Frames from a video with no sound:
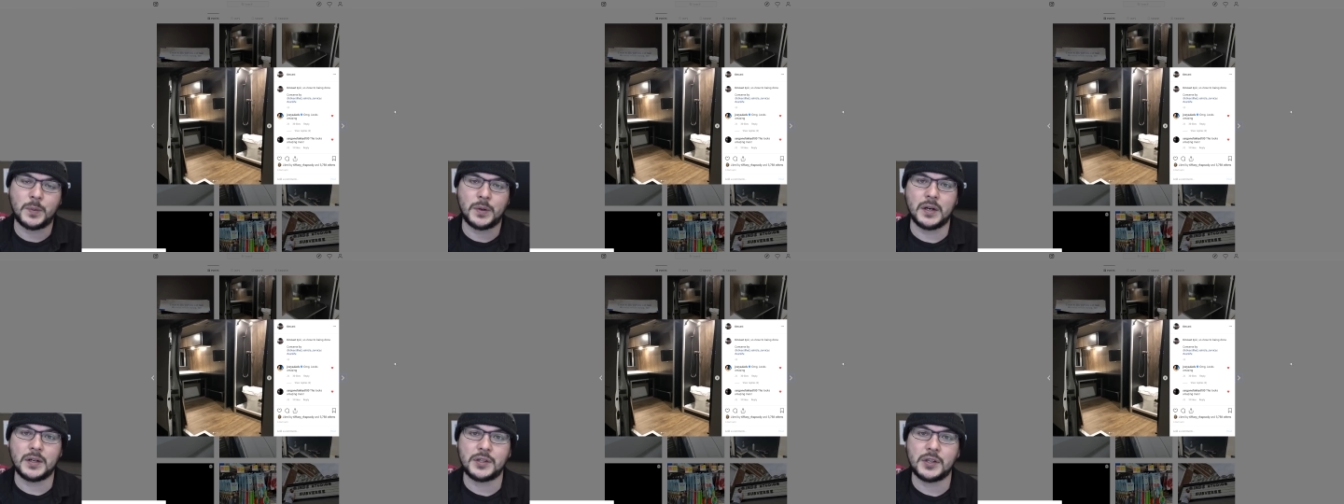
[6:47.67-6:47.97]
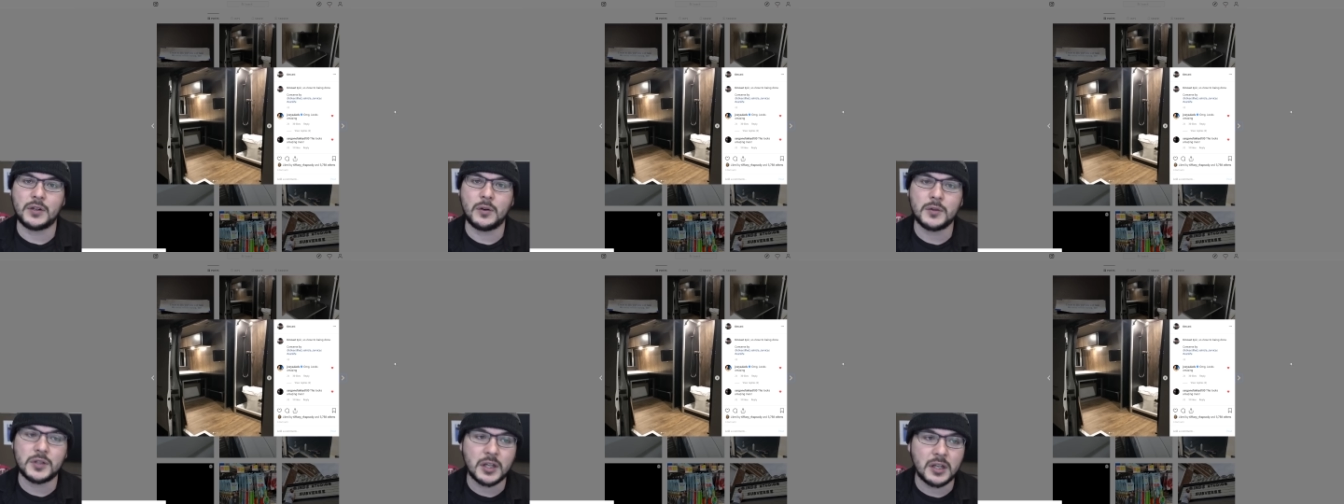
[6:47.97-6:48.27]

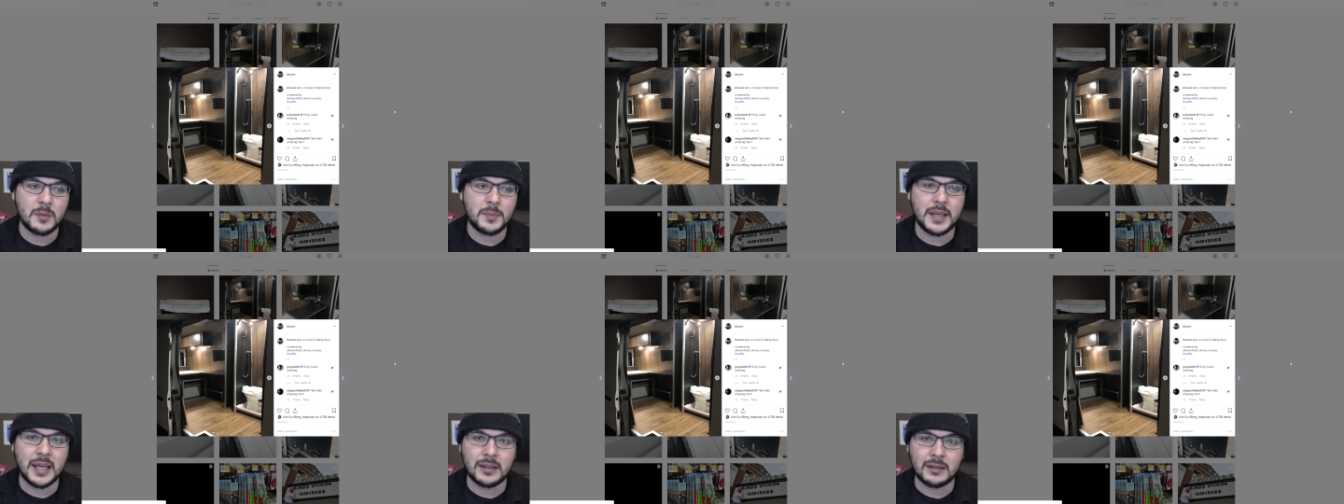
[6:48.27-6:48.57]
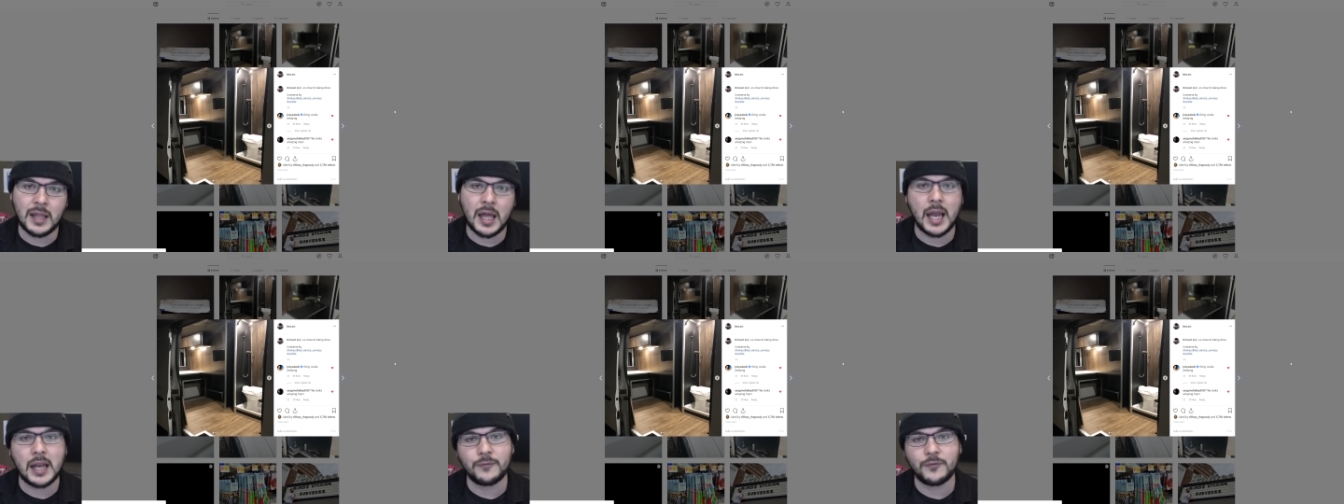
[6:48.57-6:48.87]
person who's going to be in
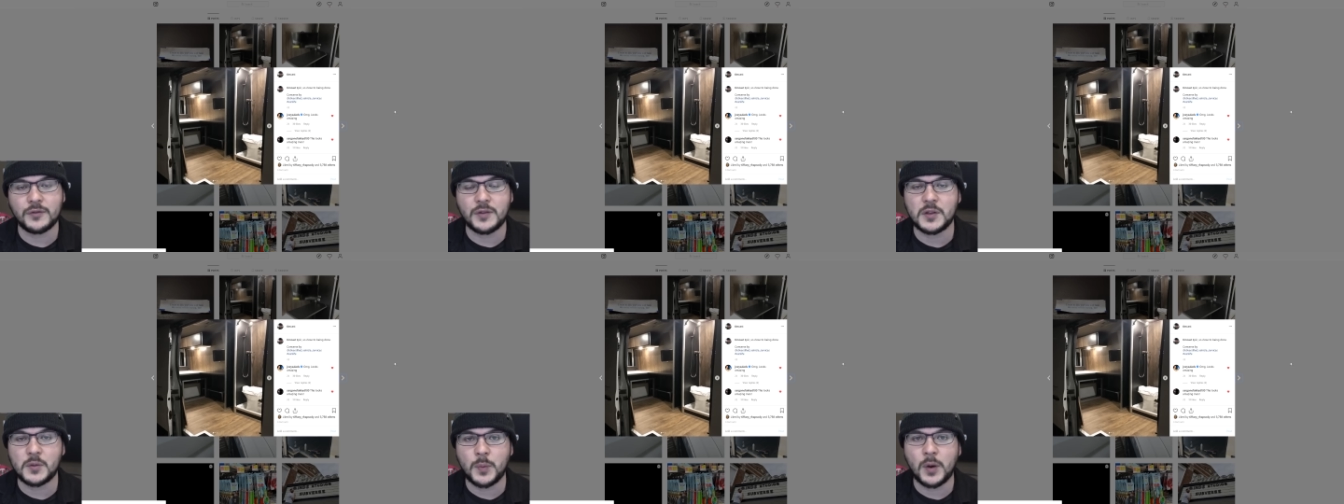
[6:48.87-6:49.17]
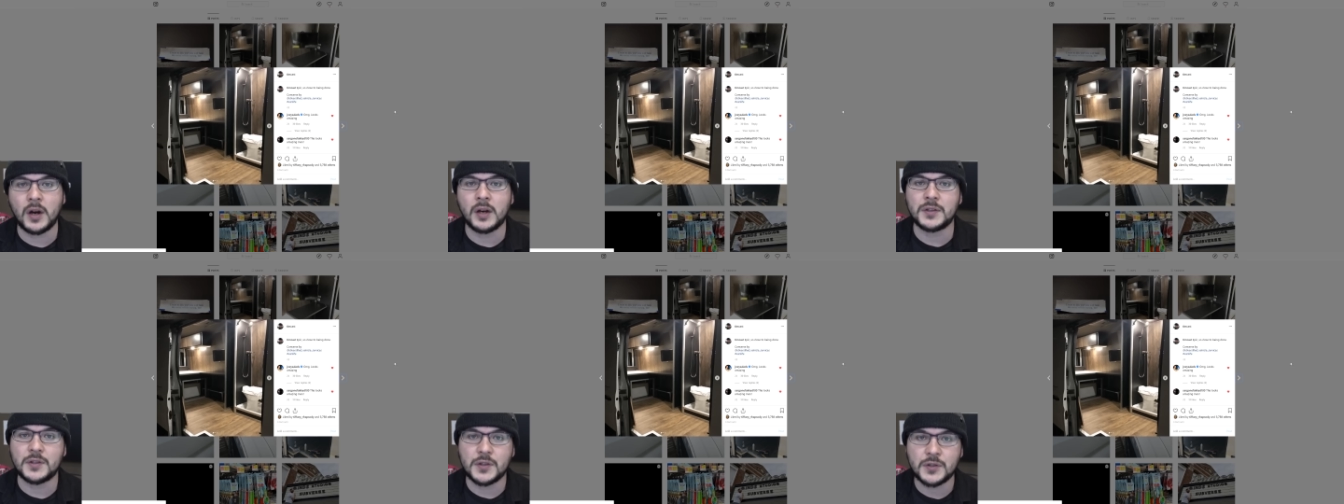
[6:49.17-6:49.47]
line for these
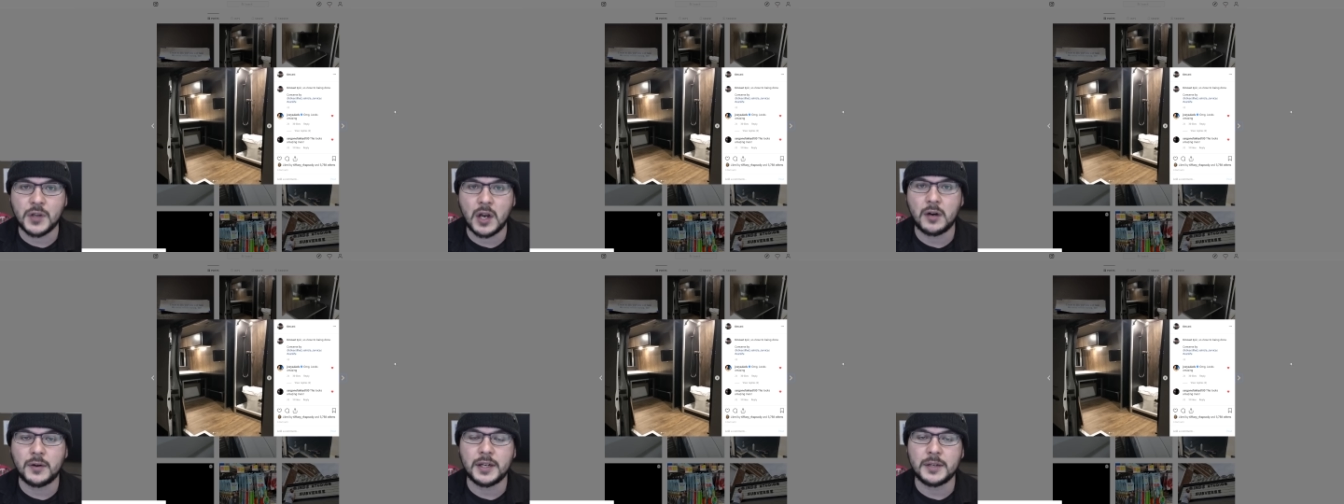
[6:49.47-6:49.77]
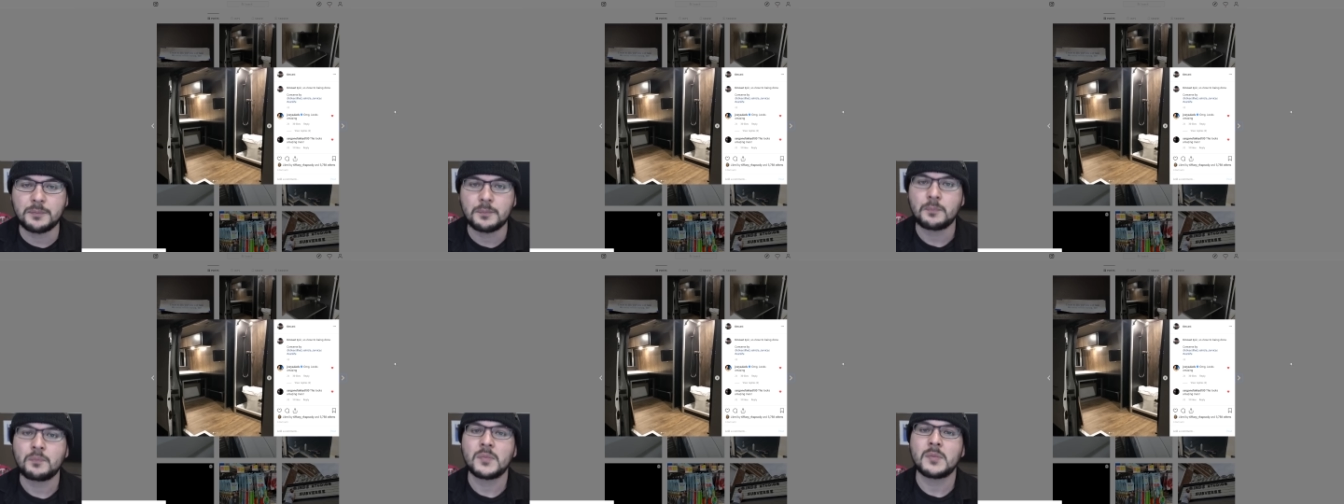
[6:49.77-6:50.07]
parts.
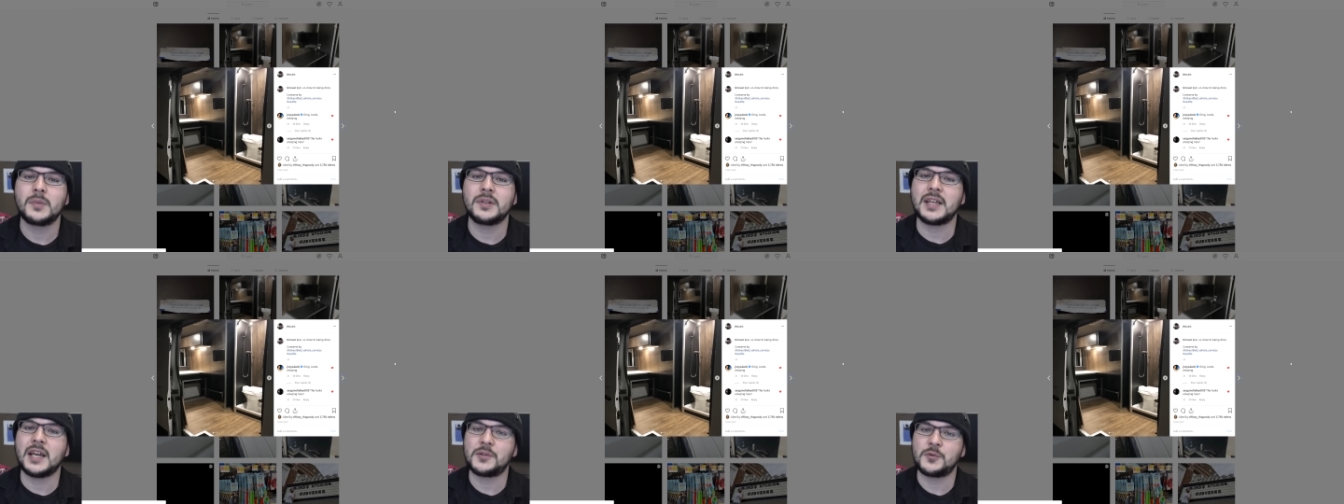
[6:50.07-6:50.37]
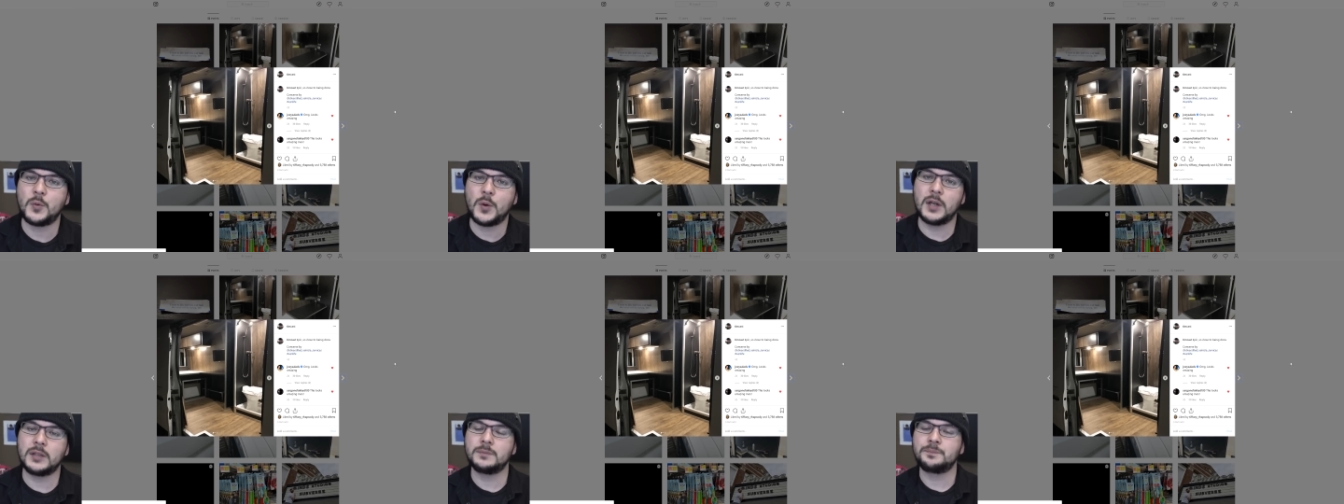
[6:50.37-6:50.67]
Sorry, but
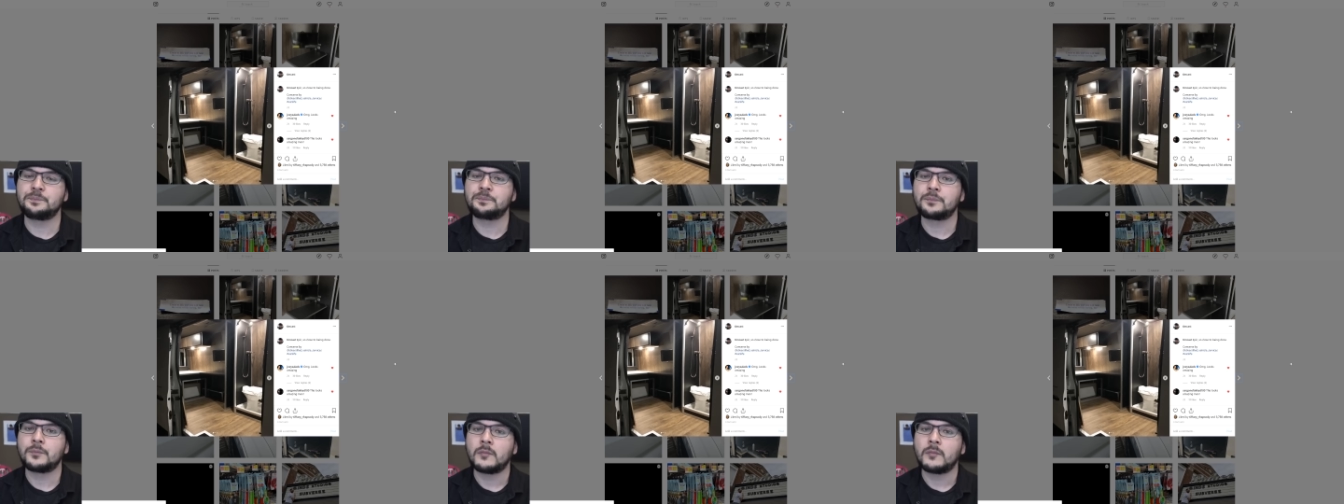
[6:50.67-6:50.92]
guess what?